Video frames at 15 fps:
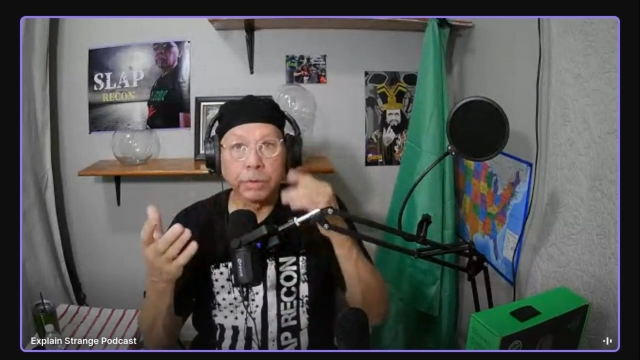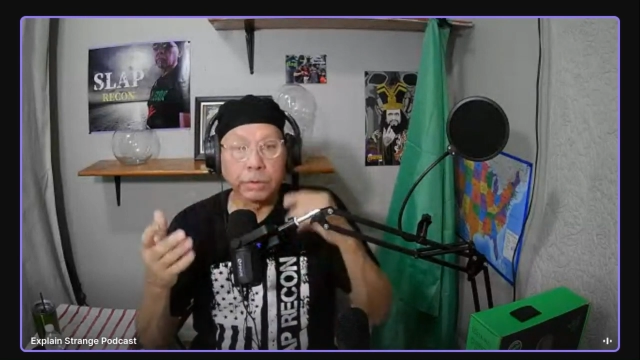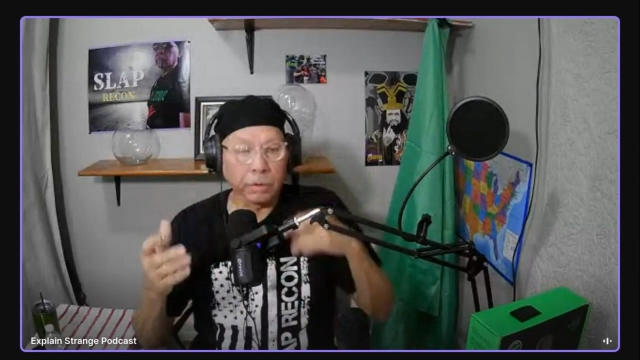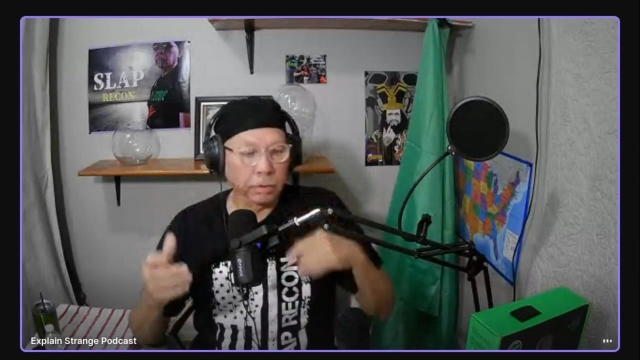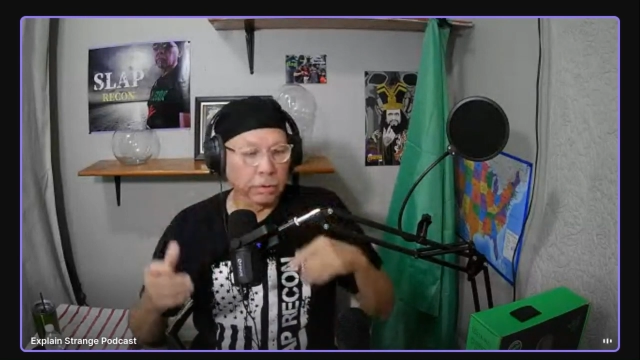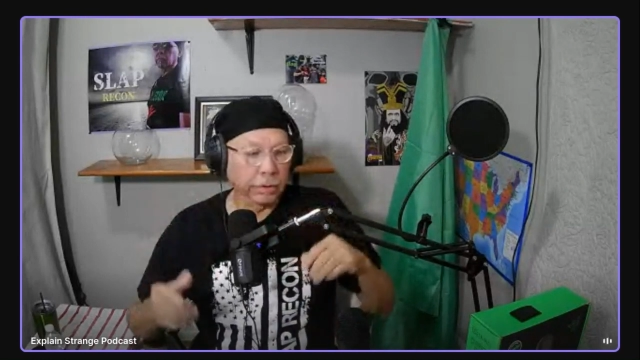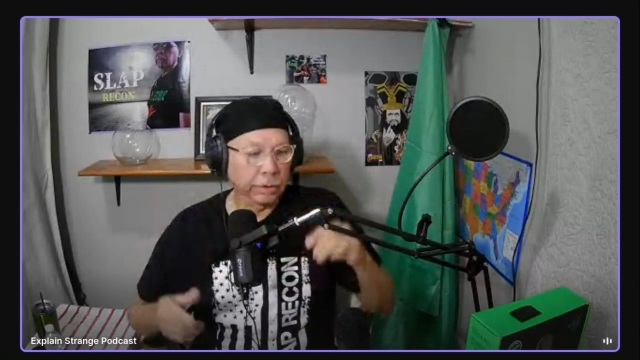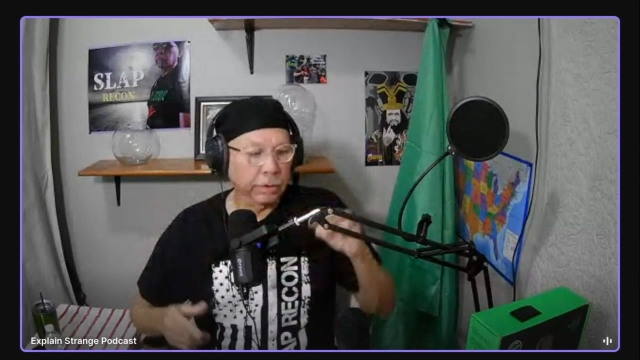
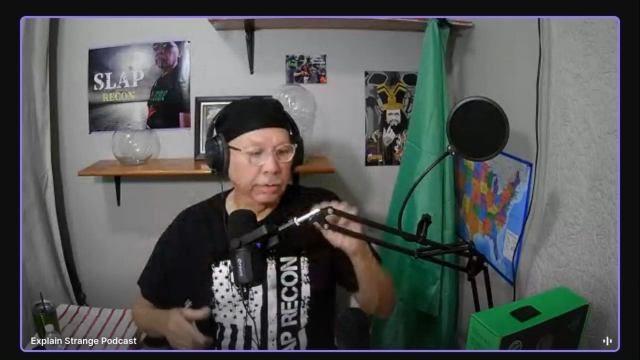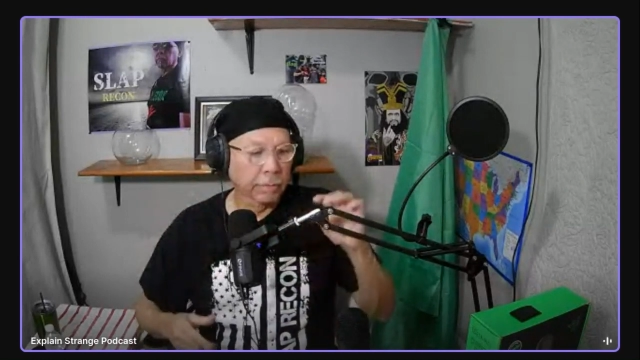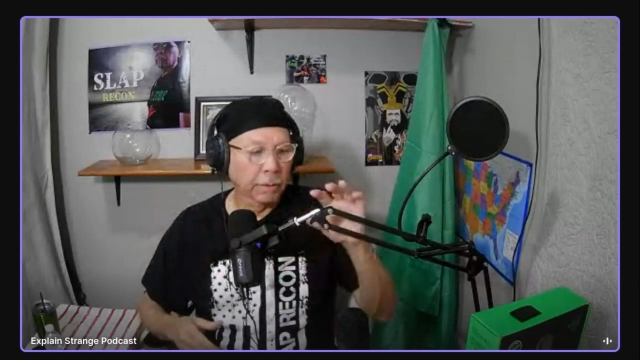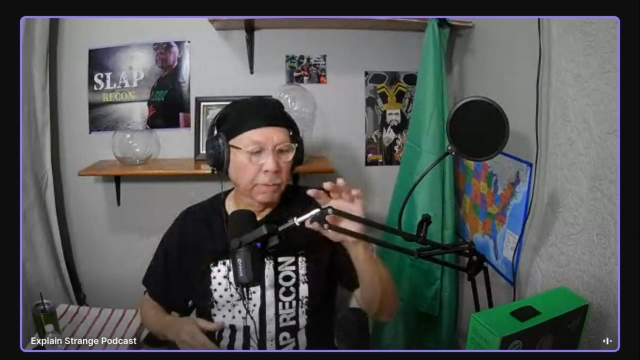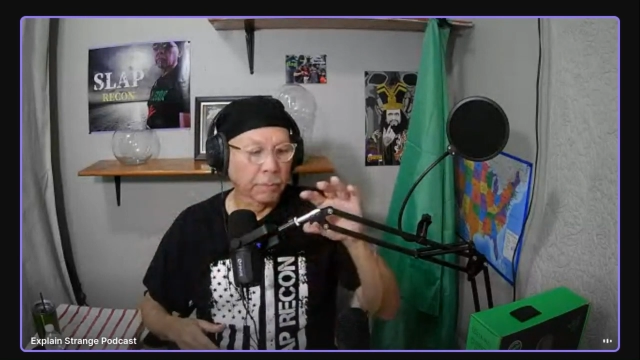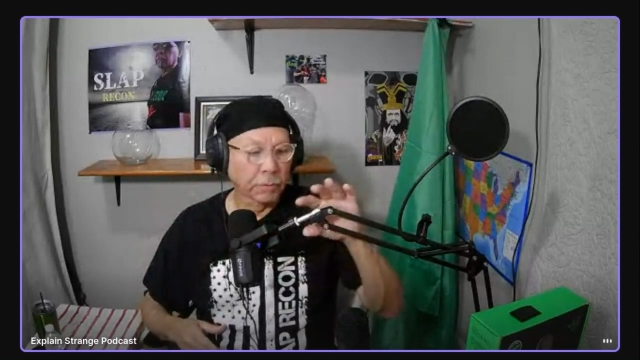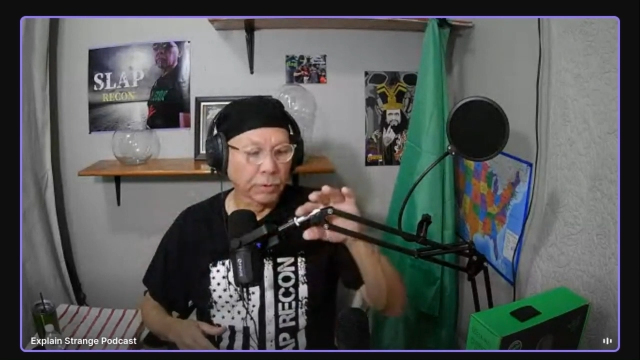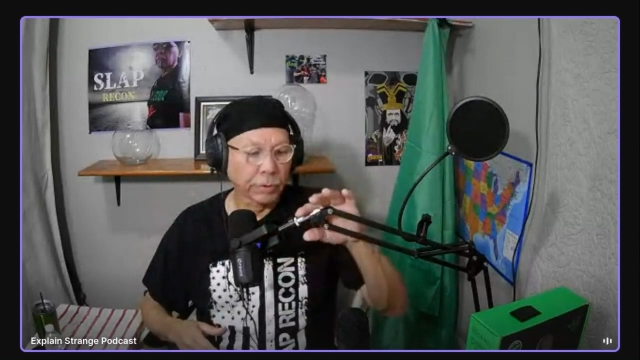looking them up, and
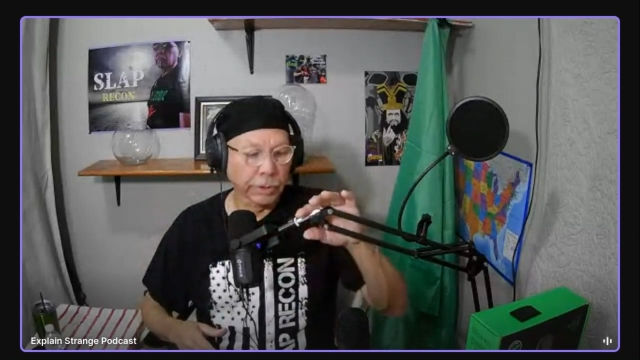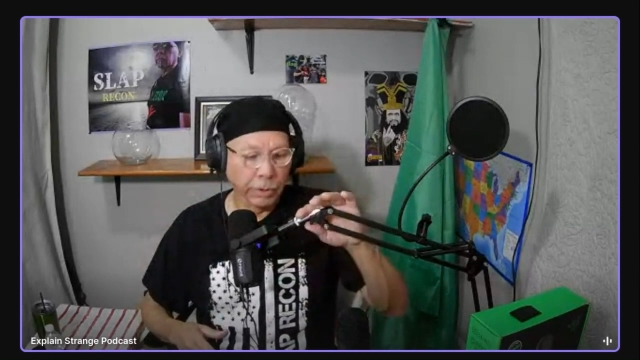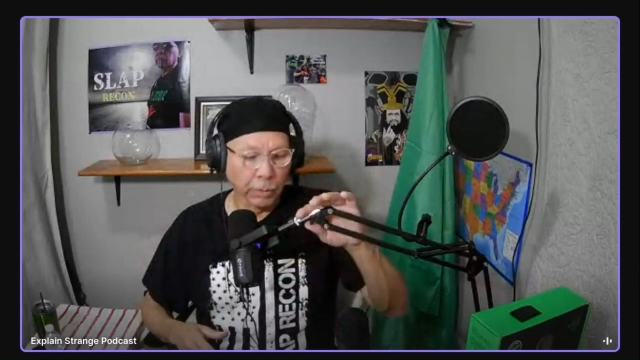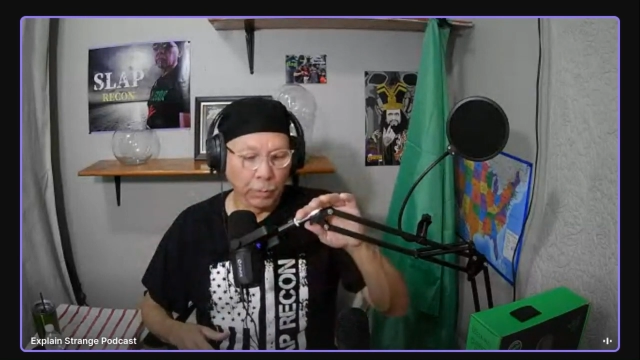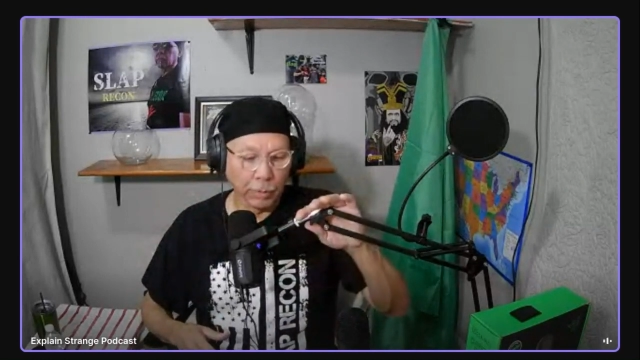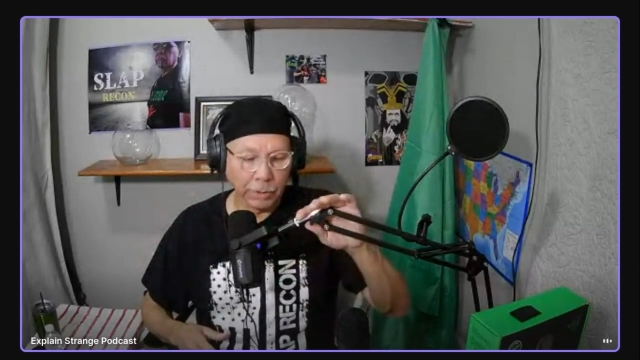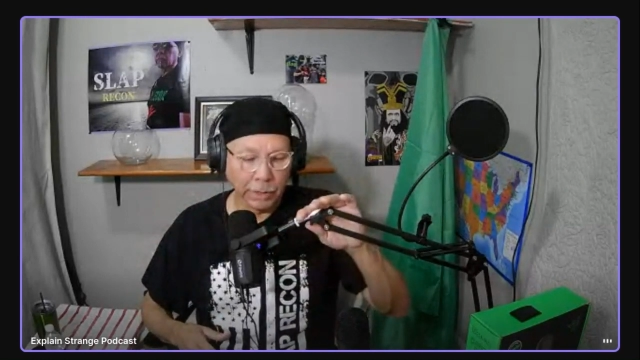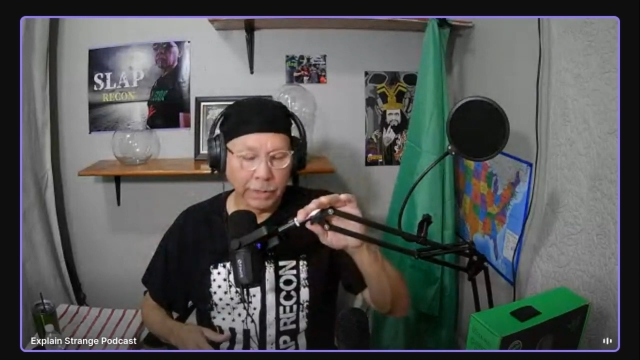you can get one
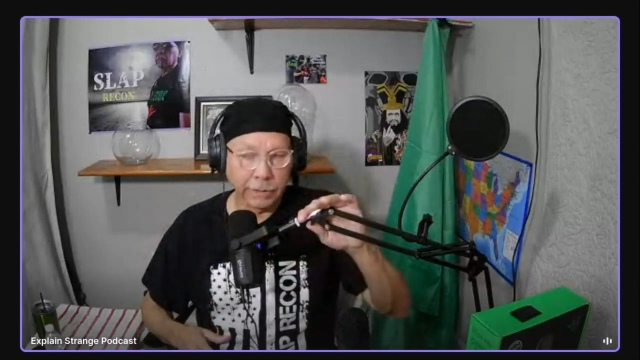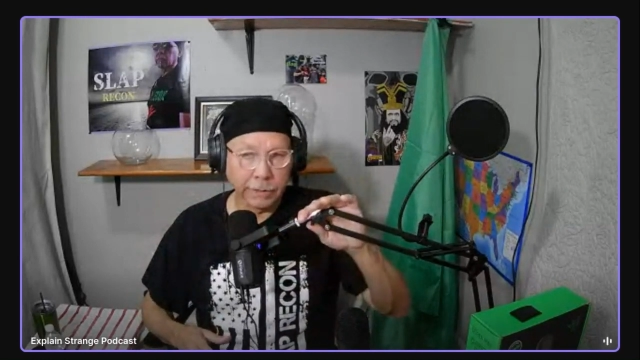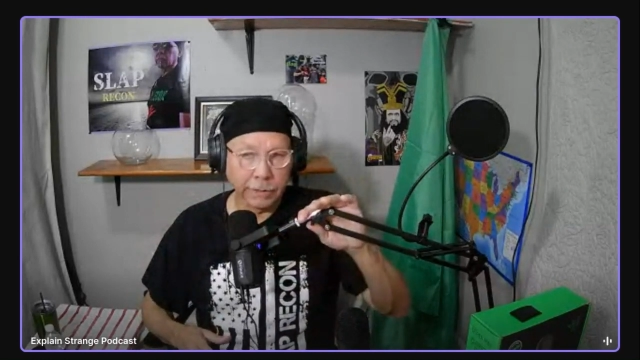like that.